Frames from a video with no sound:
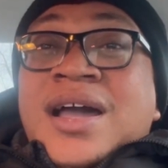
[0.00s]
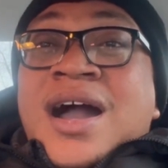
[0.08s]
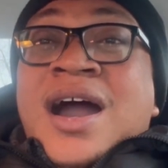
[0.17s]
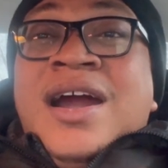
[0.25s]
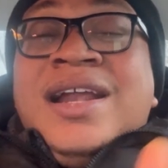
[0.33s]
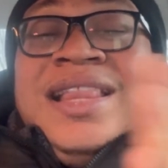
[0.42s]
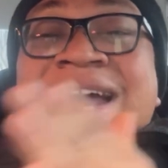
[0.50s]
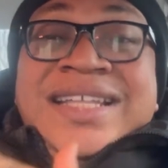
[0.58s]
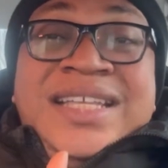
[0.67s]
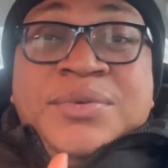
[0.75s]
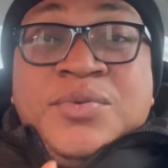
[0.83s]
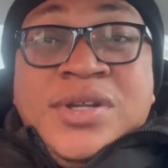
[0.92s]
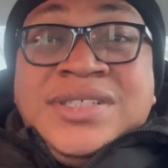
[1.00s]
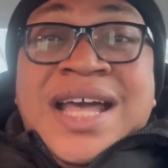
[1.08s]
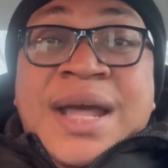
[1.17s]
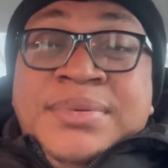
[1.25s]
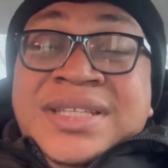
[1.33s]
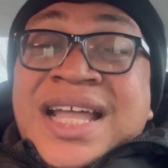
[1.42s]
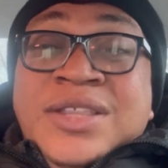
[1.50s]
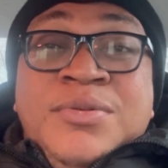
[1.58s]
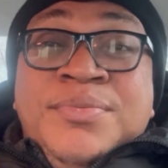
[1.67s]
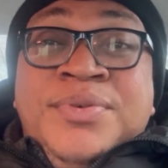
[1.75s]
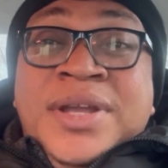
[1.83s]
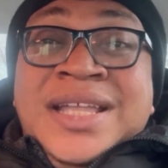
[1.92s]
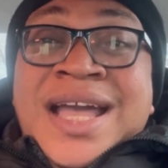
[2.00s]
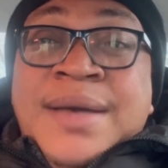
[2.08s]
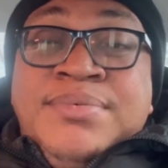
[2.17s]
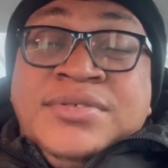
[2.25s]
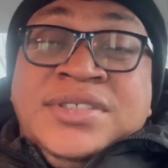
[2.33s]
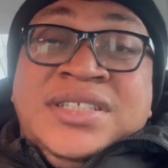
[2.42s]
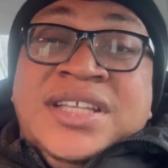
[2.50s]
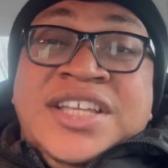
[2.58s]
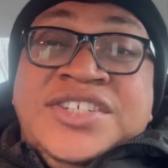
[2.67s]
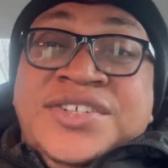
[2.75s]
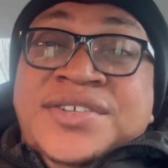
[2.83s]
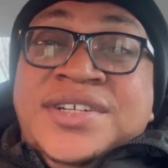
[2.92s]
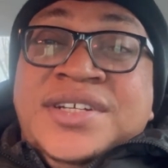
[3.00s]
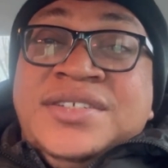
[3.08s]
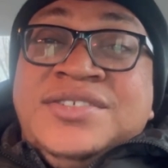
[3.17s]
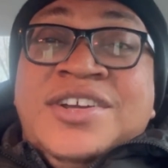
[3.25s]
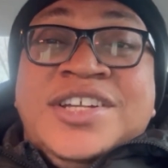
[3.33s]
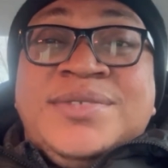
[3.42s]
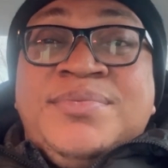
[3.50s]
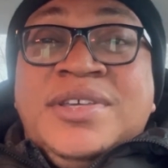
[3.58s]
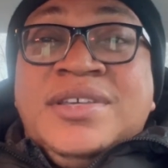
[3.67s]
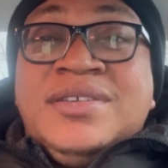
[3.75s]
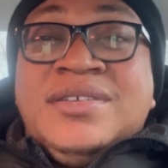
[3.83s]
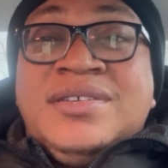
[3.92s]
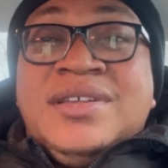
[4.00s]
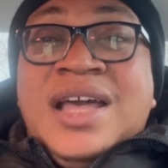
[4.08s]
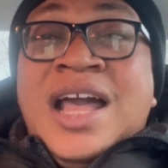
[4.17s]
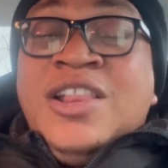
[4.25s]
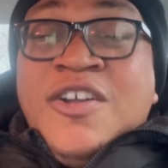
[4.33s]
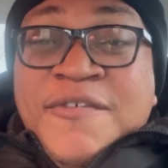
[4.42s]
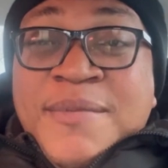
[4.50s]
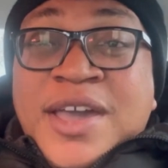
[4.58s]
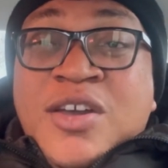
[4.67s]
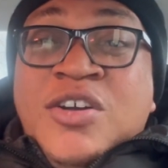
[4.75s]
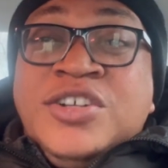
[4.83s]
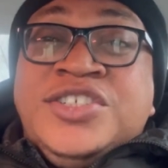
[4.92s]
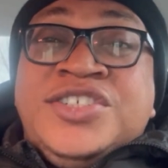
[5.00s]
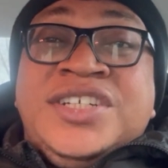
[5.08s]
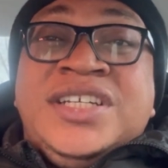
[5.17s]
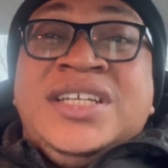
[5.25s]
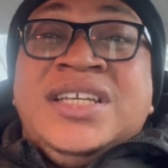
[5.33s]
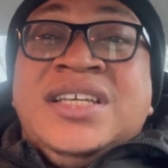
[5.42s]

are aligning with what's happening. I don't pray it happens in Nigeria. Trust me. I love my country